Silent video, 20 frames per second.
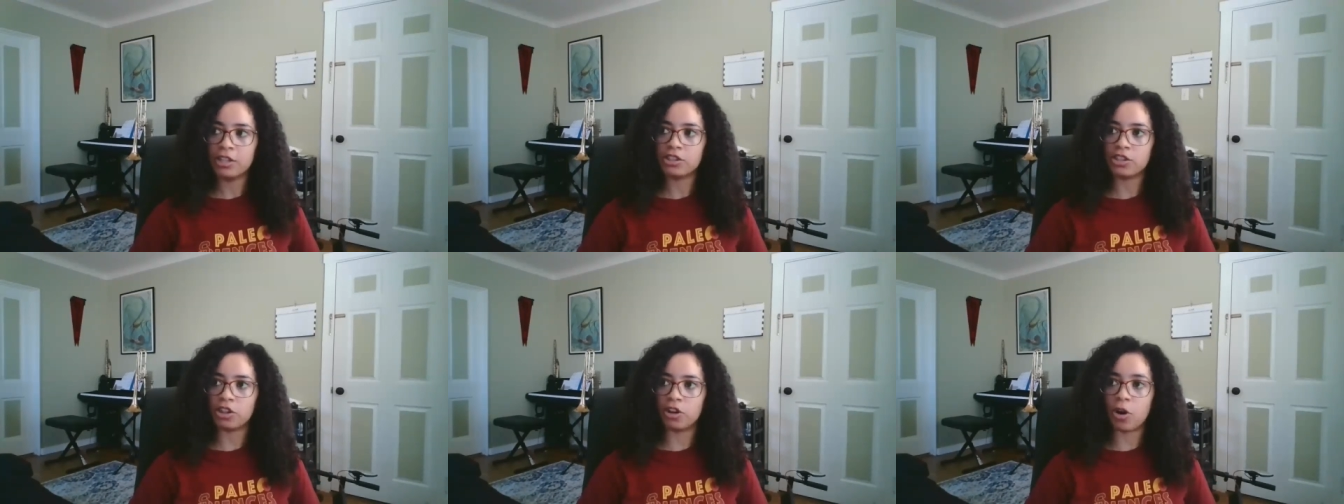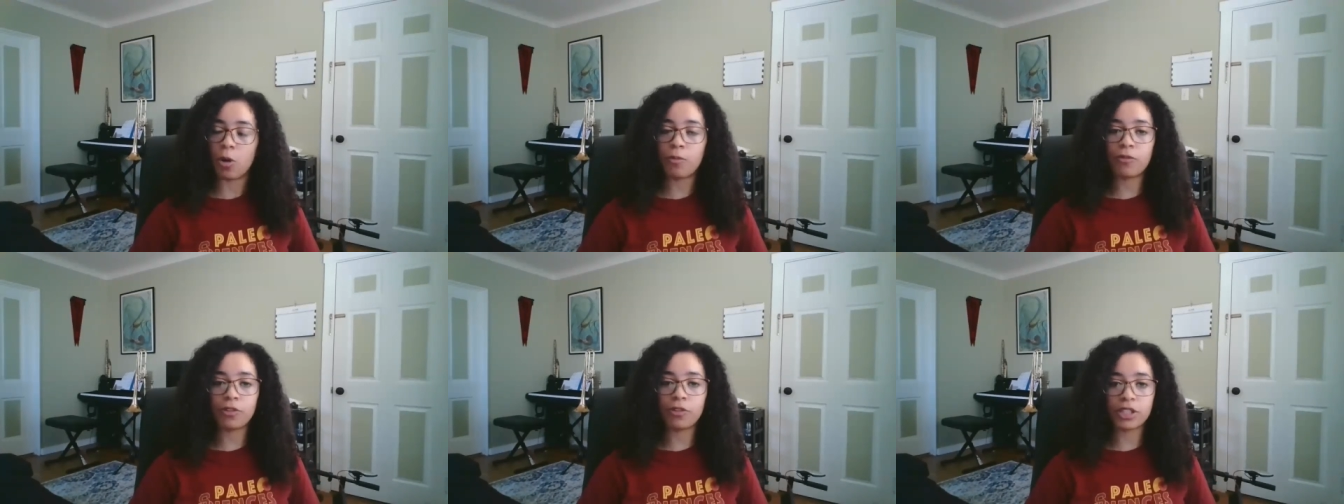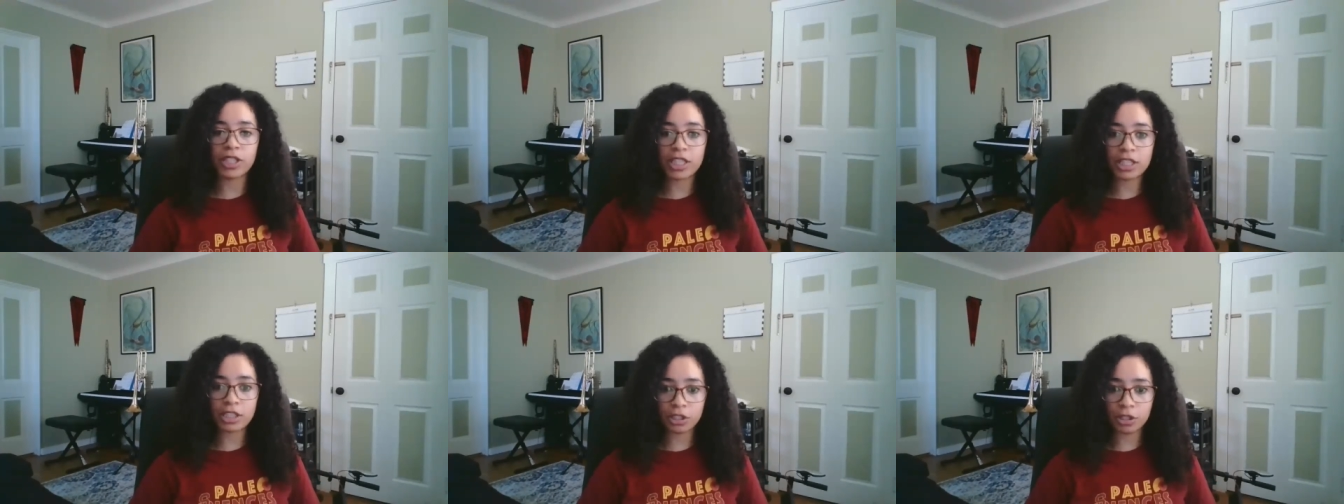So
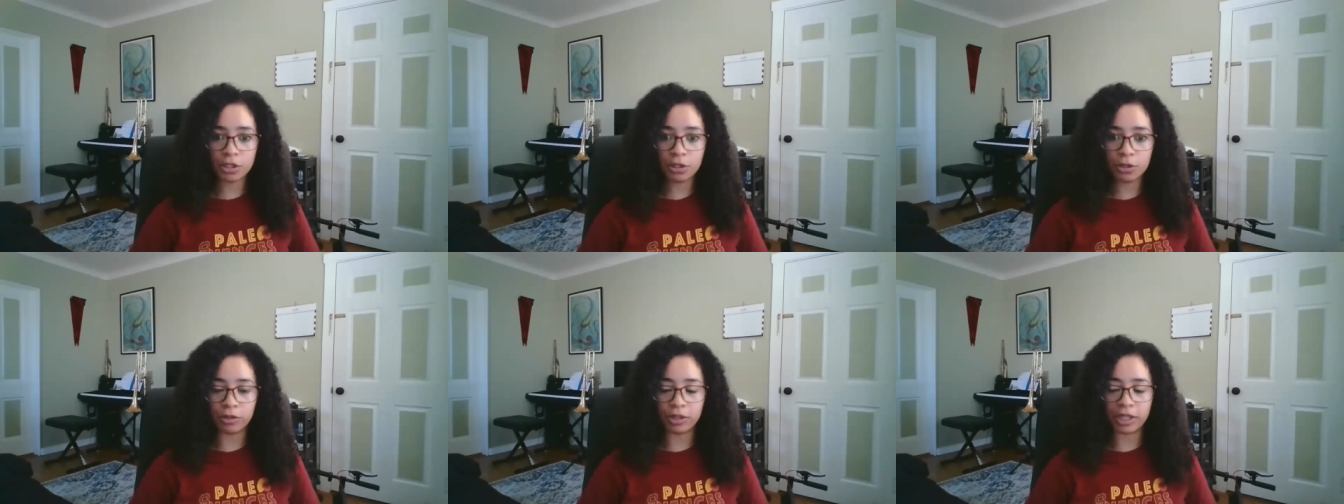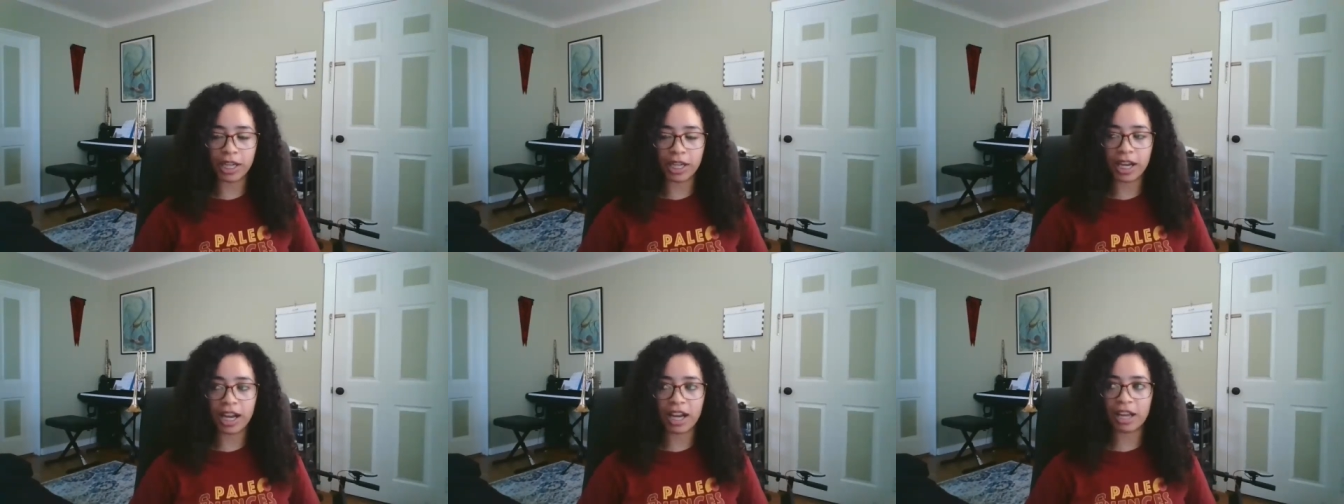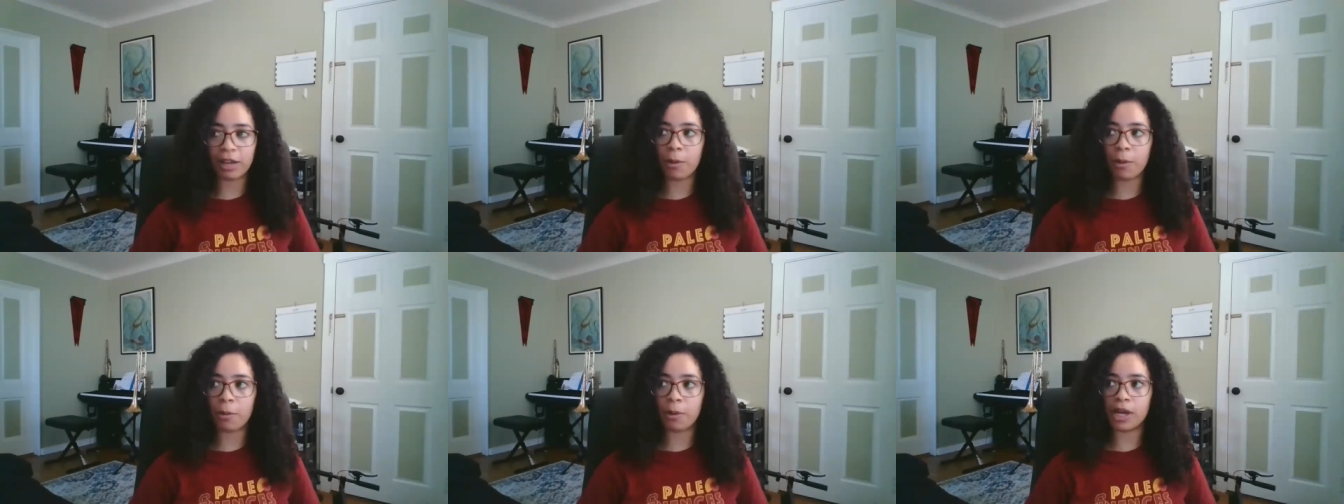hopefully soon,
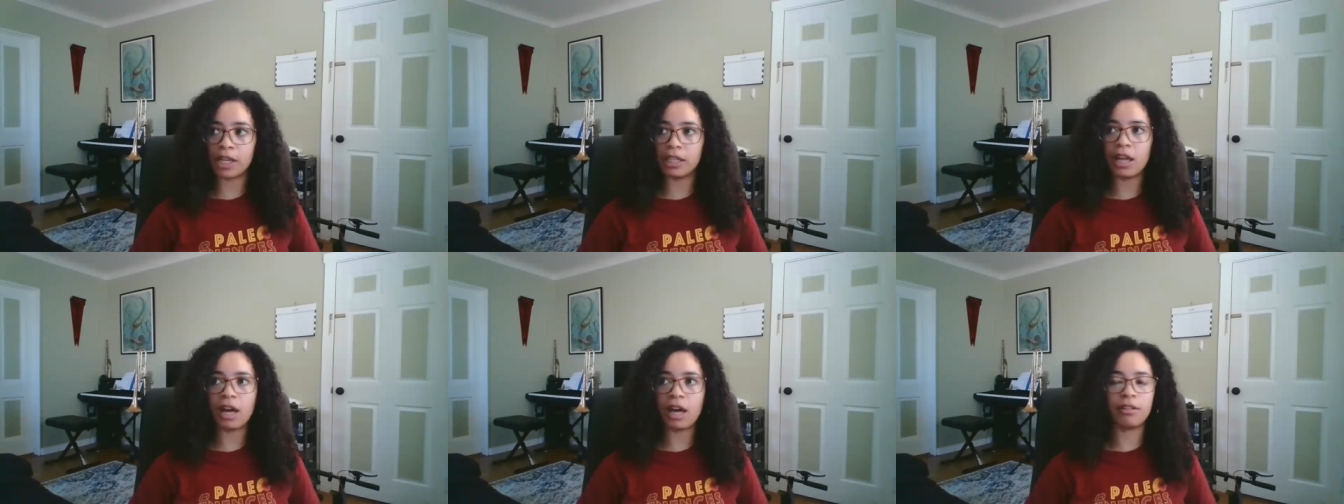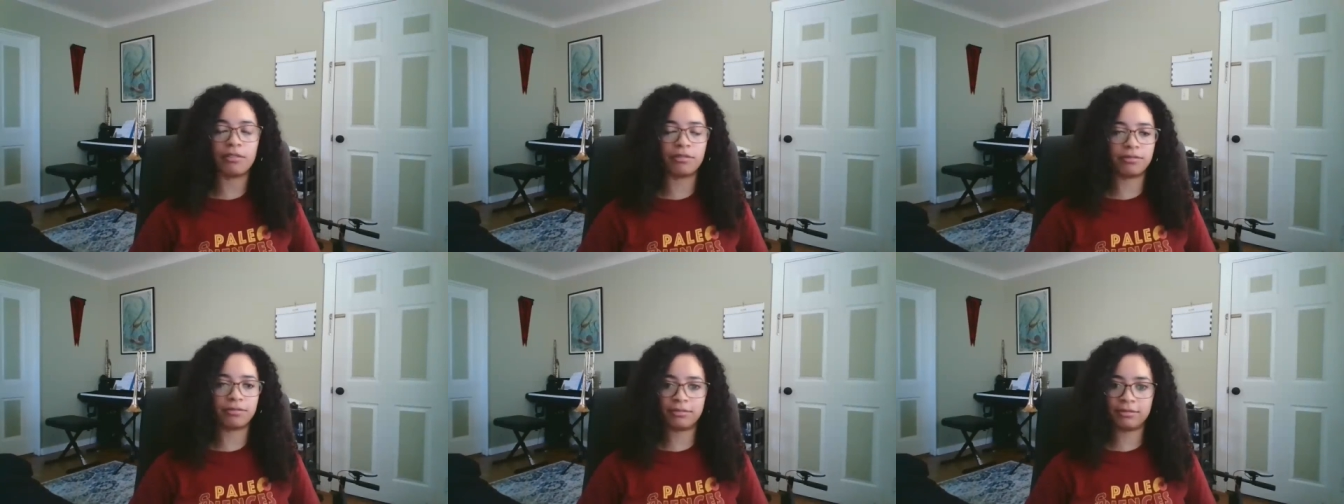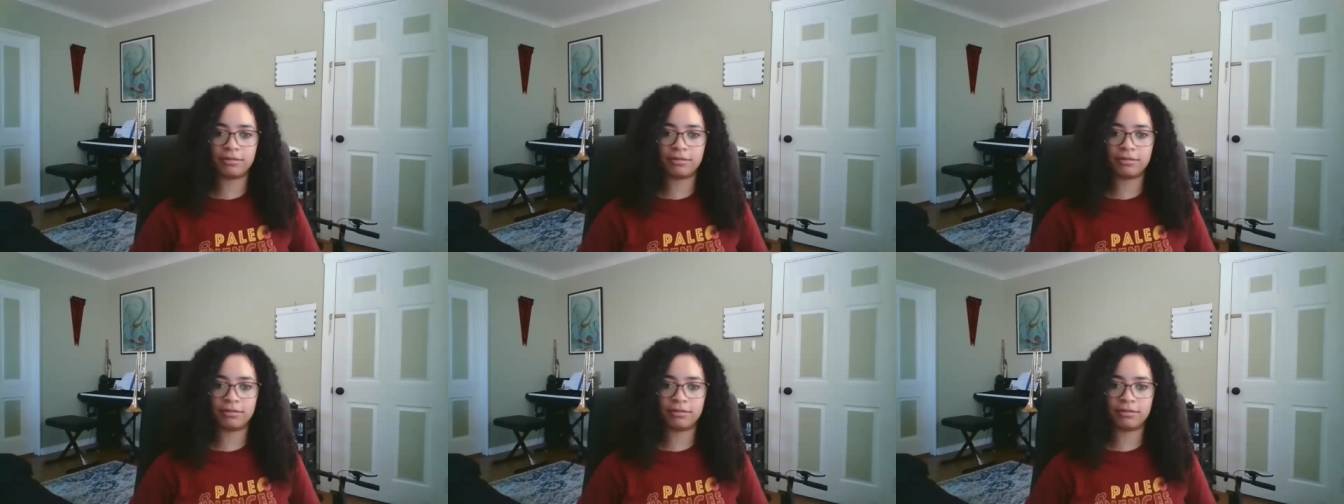I would love,